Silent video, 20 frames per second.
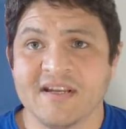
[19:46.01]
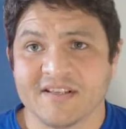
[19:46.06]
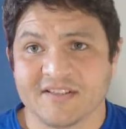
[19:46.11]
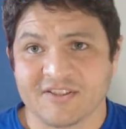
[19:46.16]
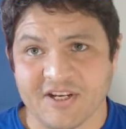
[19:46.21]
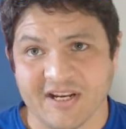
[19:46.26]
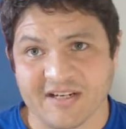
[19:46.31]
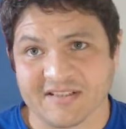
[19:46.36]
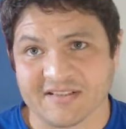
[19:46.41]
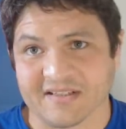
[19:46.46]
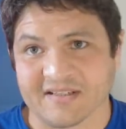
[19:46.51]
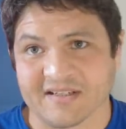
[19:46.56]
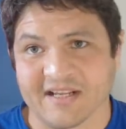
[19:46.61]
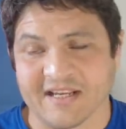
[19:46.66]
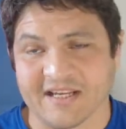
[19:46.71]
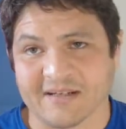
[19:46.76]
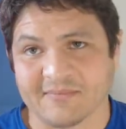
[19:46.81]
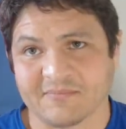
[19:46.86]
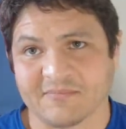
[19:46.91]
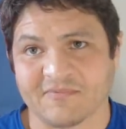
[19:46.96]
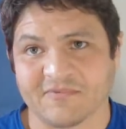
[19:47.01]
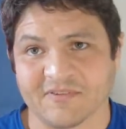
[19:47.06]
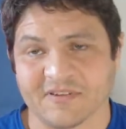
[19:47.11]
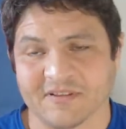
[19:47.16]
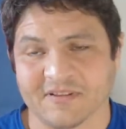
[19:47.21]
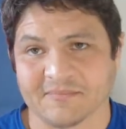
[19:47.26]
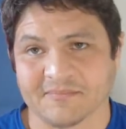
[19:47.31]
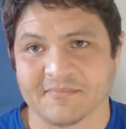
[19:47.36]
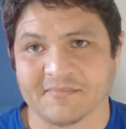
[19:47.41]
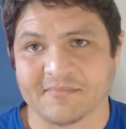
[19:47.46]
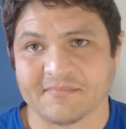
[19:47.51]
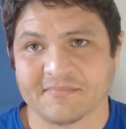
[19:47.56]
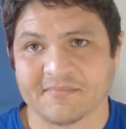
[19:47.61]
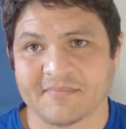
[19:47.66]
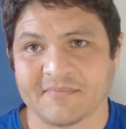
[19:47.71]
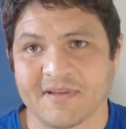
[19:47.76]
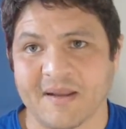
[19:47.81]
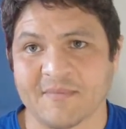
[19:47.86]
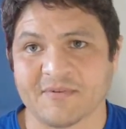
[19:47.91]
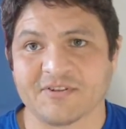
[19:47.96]
changed the name from
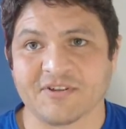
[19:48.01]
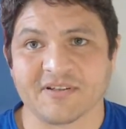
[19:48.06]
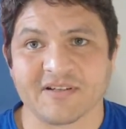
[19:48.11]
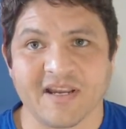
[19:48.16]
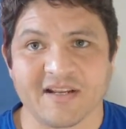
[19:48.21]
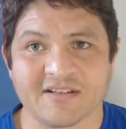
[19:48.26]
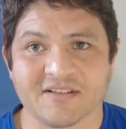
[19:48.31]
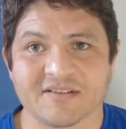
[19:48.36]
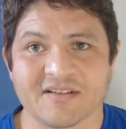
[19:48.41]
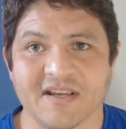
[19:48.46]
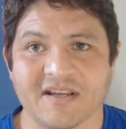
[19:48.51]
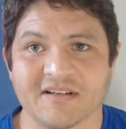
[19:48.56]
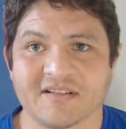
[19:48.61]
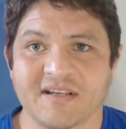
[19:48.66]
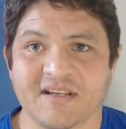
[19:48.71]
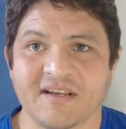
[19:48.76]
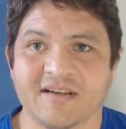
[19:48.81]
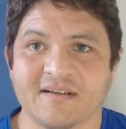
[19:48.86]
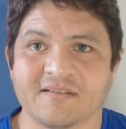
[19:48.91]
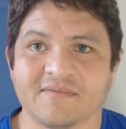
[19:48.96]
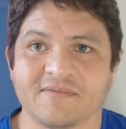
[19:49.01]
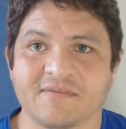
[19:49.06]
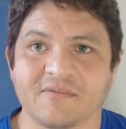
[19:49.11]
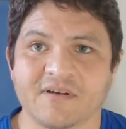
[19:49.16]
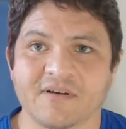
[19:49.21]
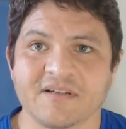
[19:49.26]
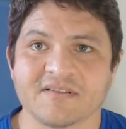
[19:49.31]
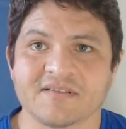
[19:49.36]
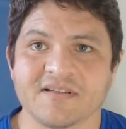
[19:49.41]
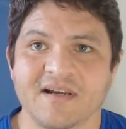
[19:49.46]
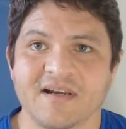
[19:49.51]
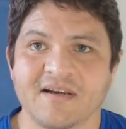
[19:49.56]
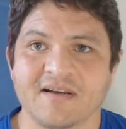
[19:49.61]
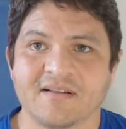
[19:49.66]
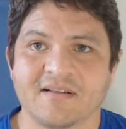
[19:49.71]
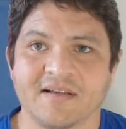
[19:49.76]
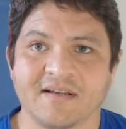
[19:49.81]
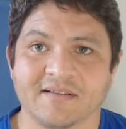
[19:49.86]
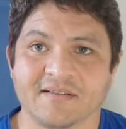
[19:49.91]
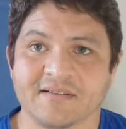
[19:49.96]
amateur catch as catch can to
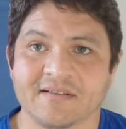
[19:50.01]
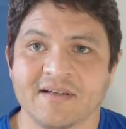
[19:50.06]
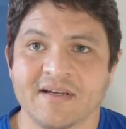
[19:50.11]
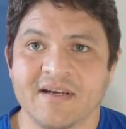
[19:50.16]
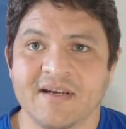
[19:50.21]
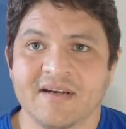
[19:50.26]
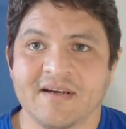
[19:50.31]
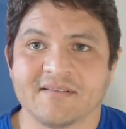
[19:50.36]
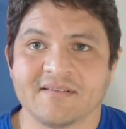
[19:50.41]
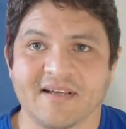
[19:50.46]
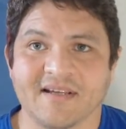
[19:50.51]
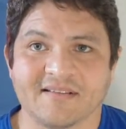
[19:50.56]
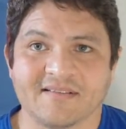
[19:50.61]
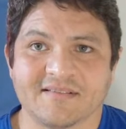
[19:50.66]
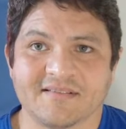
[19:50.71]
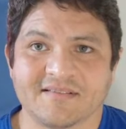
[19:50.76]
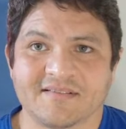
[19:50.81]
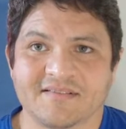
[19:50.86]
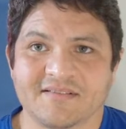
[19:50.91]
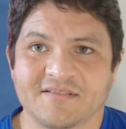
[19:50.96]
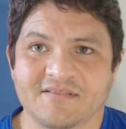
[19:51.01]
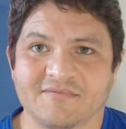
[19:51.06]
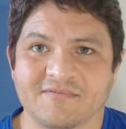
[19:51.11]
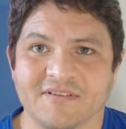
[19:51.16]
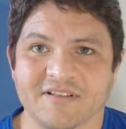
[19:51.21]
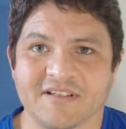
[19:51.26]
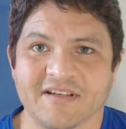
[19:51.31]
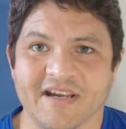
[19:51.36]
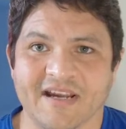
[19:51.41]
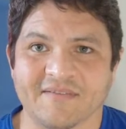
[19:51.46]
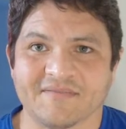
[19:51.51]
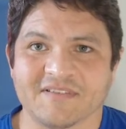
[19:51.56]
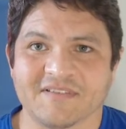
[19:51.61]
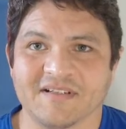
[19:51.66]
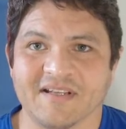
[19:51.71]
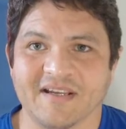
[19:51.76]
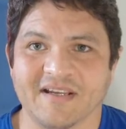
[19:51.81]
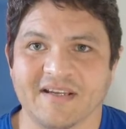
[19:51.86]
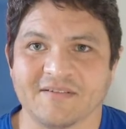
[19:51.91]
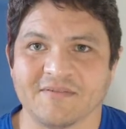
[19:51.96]
freestyle, and that's what you have
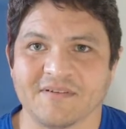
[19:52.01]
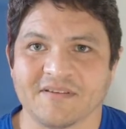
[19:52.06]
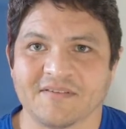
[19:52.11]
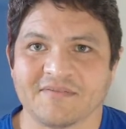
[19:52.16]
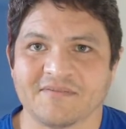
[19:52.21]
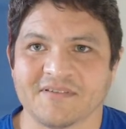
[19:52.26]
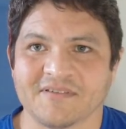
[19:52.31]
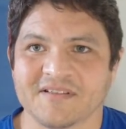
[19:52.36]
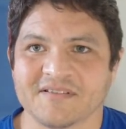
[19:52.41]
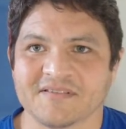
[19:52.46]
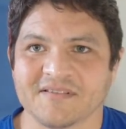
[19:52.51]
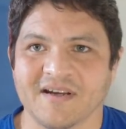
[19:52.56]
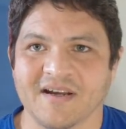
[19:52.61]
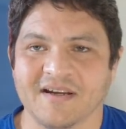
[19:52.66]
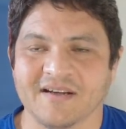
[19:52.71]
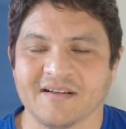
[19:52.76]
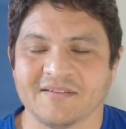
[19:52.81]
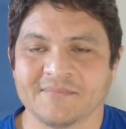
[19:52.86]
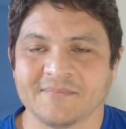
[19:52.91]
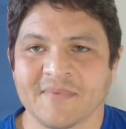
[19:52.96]
today with freestyle.